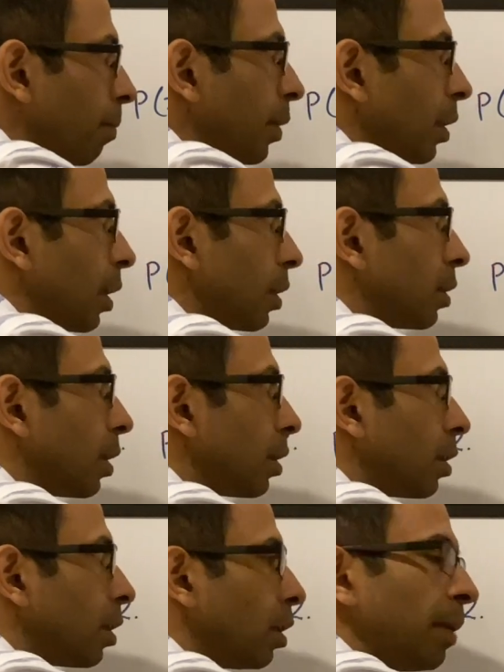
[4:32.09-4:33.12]

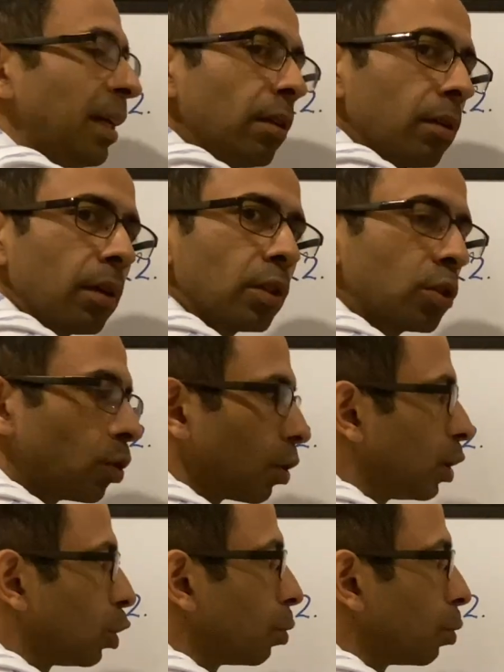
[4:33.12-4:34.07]
the remainder is going to